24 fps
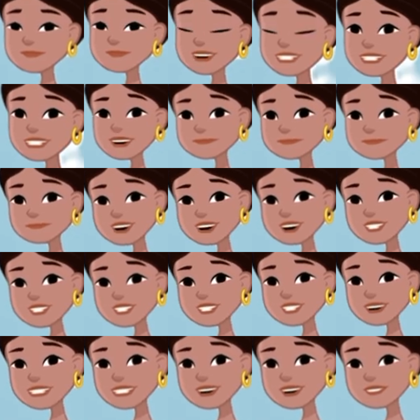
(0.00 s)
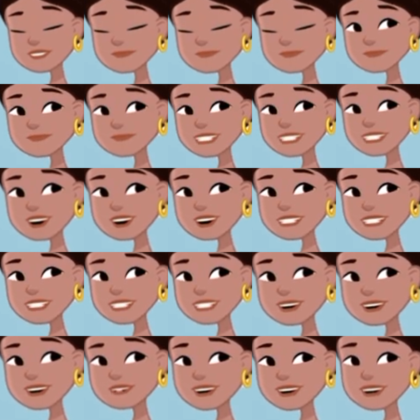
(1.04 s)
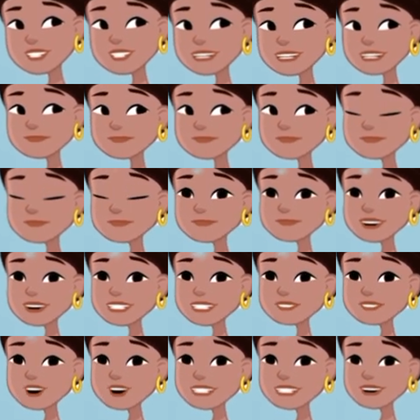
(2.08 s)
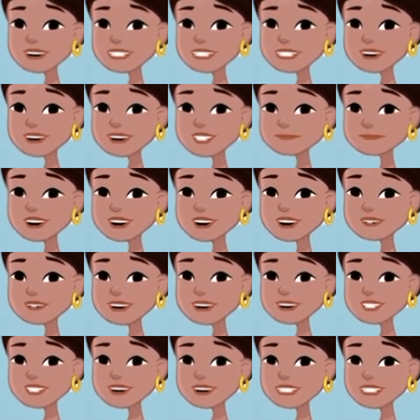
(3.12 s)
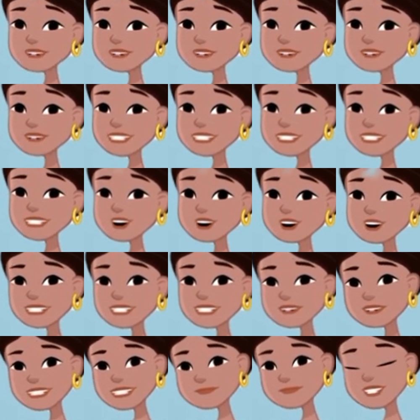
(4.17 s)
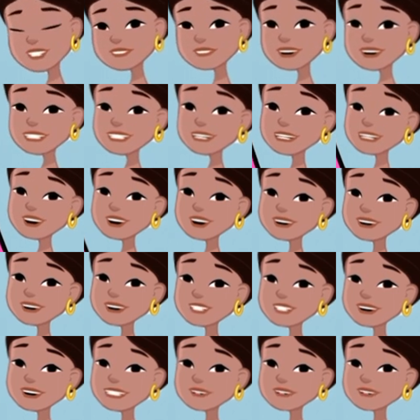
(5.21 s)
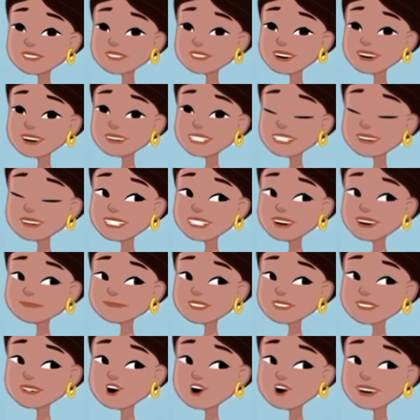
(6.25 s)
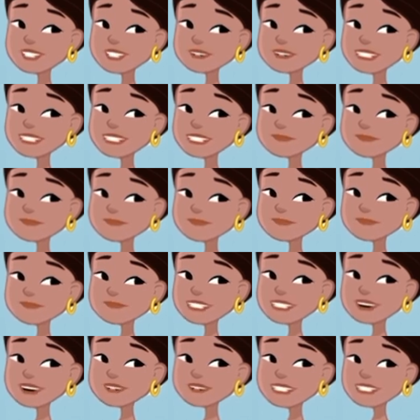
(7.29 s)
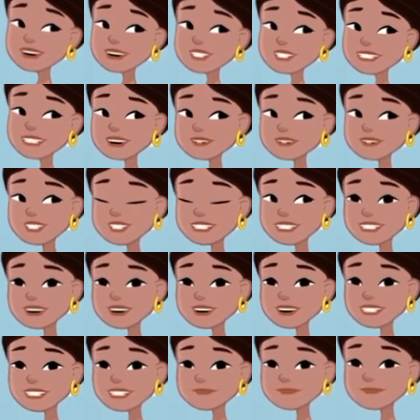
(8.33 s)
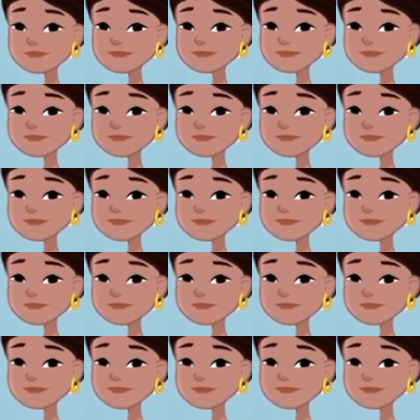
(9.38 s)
Is a branch of psychology that focus on biological, social, and physiological factors influence health and illnesses.